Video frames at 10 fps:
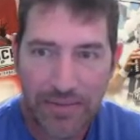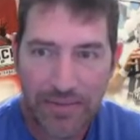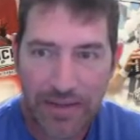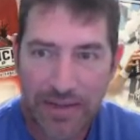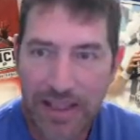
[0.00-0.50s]

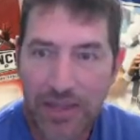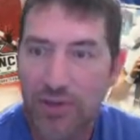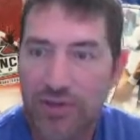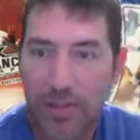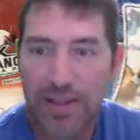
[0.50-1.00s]
Because I know
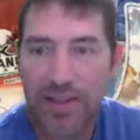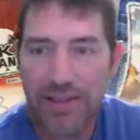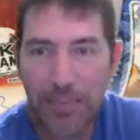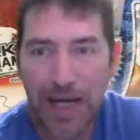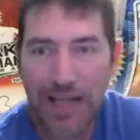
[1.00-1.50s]
some of these in the
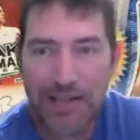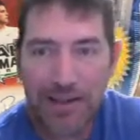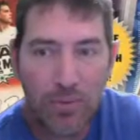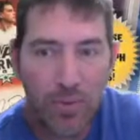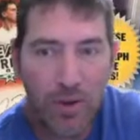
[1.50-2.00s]
past, I
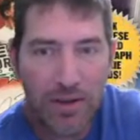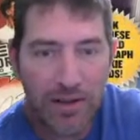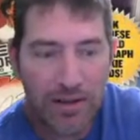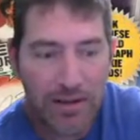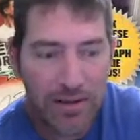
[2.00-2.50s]
did one
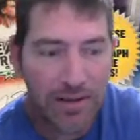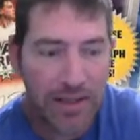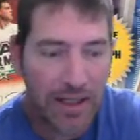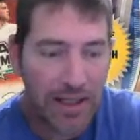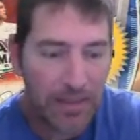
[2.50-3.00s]

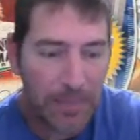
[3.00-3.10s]
that